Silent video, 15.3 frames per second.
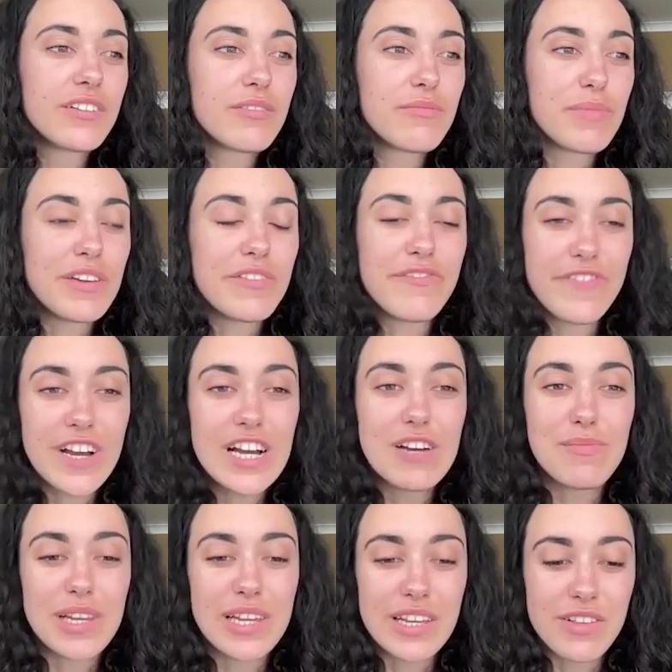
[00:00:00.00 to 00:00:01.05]
my
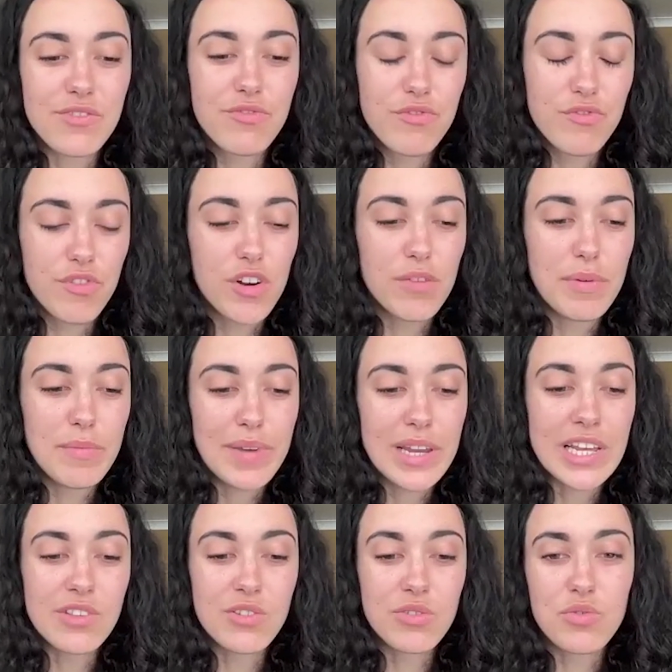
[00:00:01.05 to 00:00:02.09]
family is from a
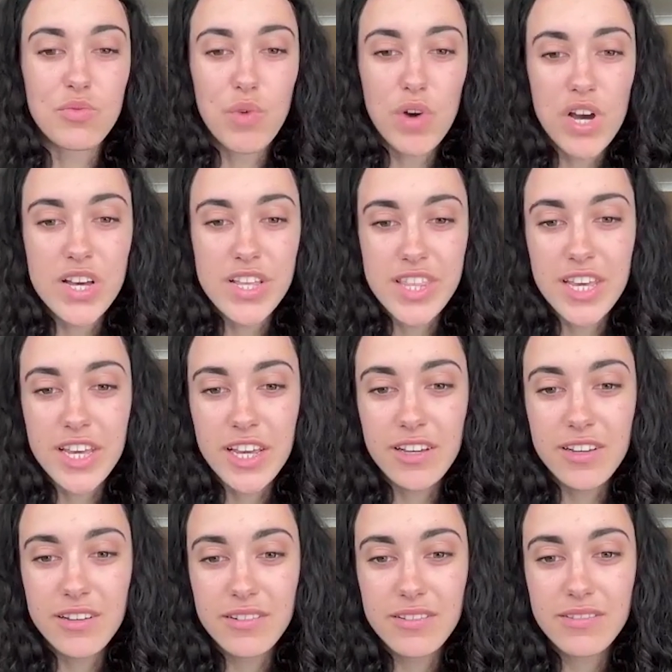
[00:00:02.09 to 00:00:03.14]
place called Worthing,